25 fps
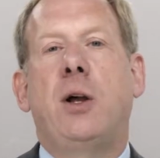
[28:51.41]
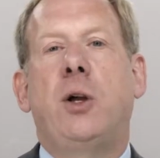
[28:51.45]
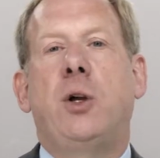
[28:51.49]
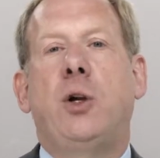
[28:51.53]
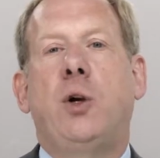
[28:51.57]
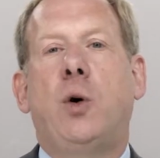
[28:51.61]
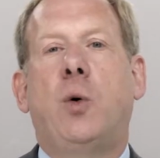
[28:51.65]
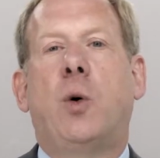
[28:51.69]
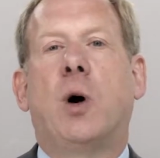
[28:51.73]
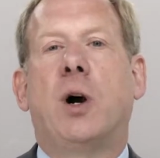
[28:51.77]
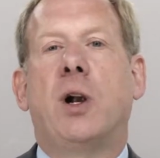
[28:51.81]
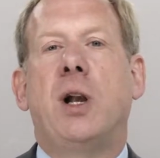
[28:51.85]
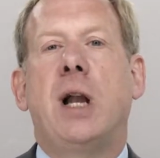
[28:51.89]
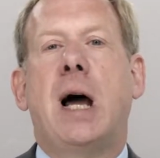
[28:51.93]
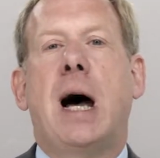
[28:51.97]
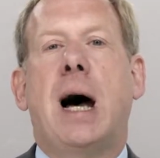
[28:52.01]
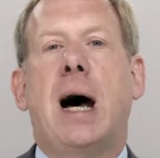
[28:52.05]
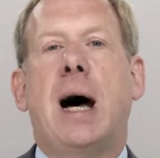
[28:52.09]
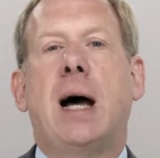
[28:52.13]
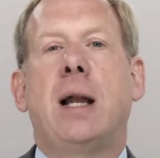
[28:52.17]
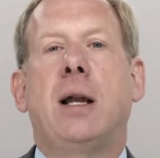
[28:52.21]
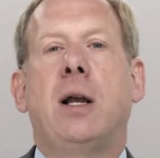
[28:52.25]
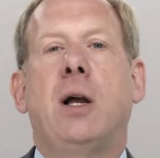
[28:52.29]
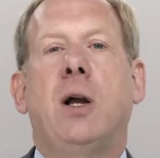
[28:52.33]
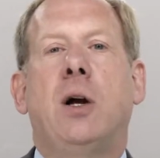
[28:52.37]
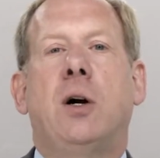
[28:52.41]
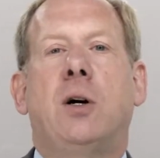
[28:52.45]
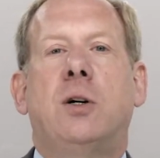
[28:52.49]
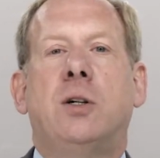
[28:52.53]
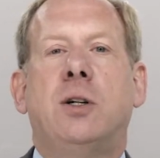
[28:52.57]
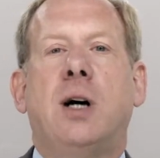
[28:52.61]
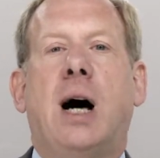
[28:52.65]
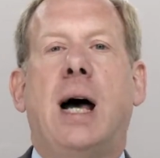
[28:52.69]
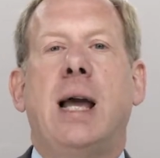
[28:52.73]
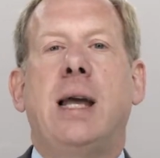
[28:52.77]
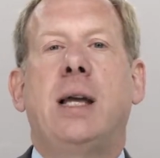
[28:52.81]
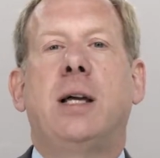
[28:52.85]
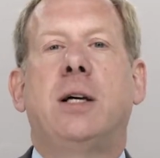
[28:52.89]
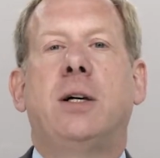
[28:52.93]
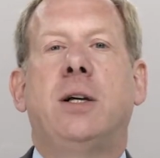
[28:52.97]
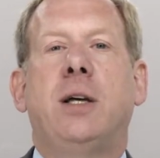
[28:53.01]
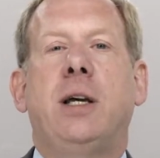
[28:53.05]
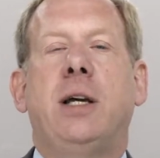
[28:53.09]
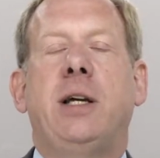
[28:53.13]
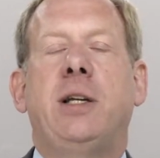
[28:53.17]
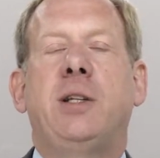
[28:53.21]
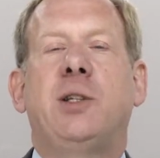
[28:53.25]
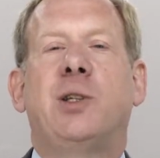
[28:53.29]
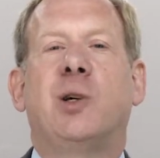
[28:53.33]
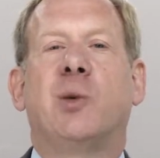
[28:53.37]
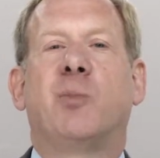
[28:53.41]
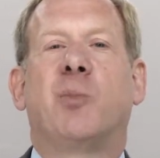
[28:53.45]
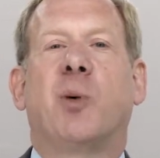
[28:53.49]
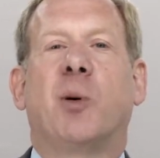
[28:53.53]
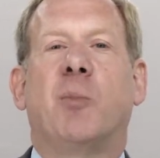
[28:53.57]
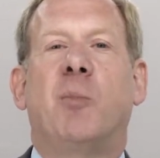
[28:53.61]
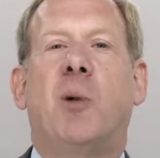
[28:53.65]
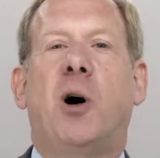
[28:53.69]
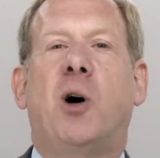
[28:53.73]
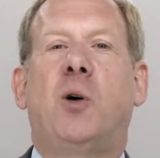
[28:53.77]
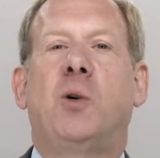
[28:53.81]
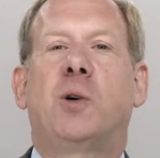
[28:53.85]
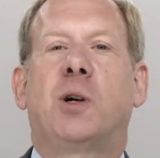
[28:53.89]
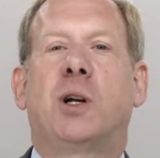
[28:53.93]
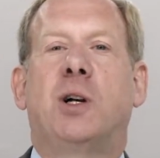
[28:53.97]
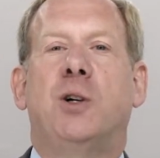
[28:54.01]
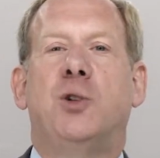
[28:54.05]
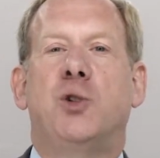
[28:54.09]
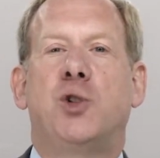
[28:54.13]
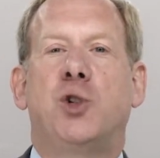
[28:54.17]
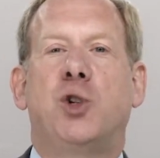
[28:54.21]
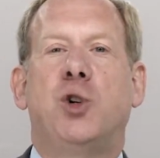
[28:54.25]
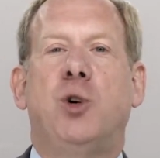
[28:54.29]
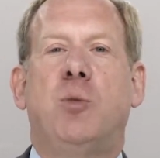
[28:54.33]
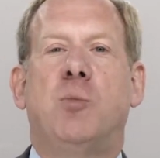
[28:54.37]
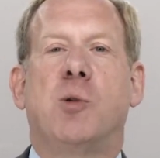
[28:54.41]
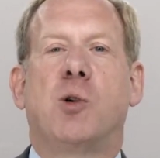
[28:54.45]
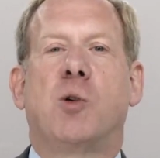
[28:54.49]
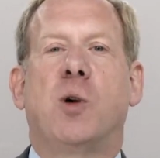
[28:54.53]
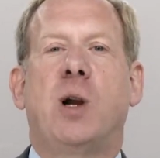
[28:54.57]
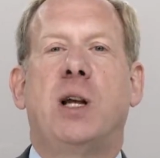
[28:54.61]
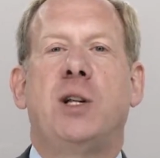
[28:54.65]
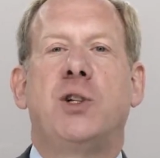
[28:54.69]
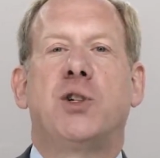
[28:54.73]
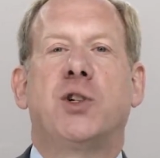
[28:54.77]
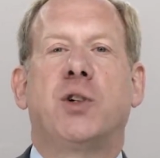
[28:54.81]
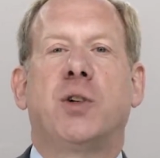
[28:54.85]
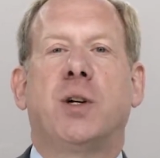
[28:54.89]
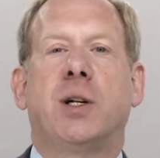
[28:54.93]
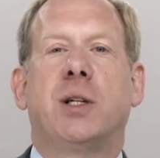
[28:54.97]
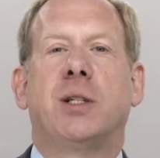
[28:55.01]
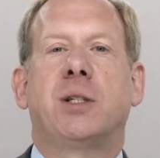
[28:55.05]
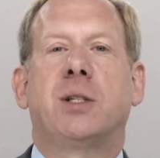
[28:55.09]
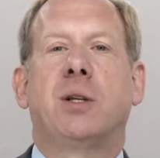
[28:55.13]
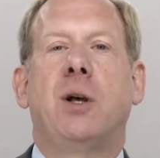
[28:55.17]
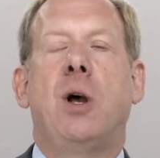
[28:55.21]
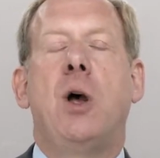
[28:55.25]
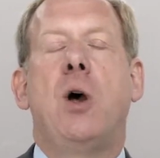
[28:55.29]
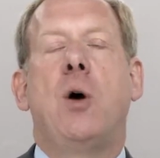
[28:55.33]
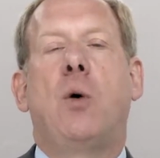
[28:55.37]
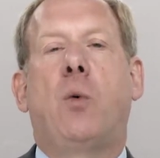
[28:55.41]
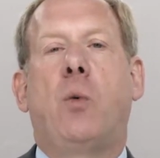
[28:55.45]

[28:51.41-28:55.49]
you are not likely to promote consumer interests,